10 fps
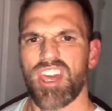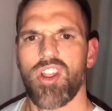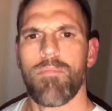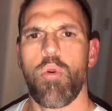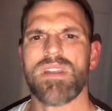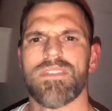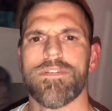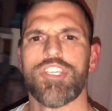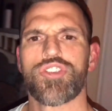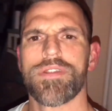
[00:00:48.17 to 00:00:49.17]
all points of
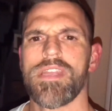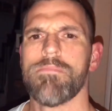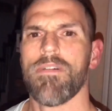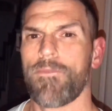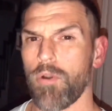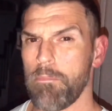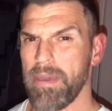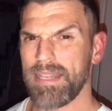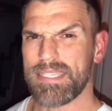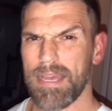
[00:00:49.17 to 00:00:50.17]
entry before
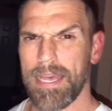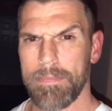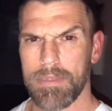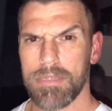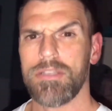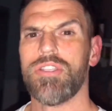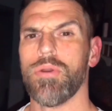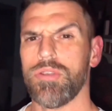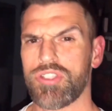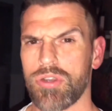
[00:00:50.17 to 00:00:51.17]
bedtime to
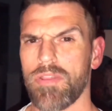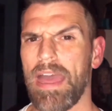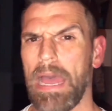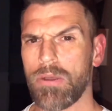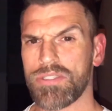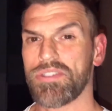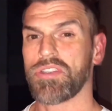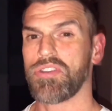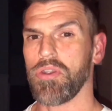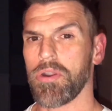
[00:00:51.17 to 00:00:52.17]
ensure the house is
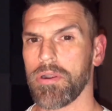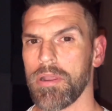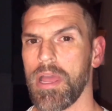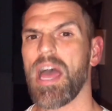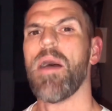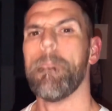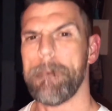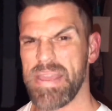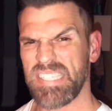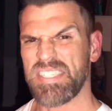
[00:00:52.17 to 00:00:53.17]
secure.
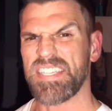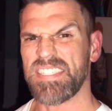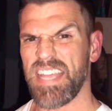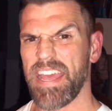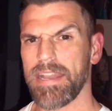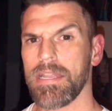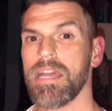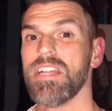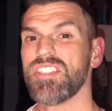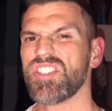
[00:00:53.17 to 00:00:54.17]
Basic dad
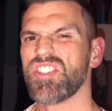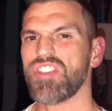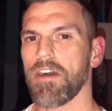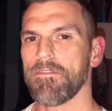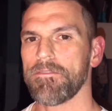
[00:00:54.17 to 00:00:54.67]
stuff.